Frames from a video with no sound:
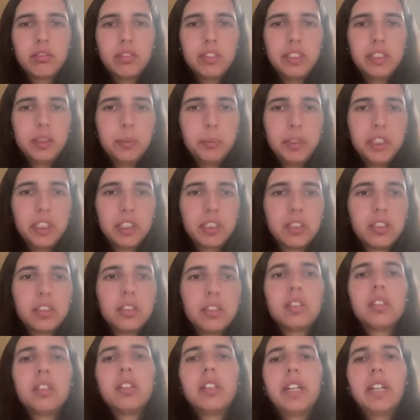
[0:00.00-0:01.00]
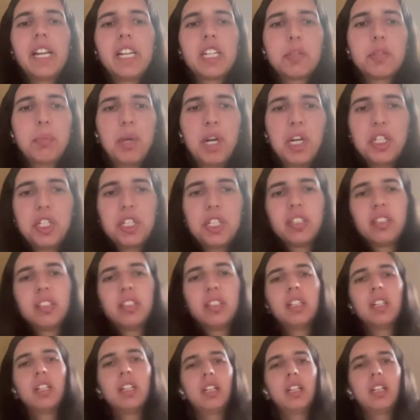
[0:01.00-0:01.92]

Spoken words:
this big expression.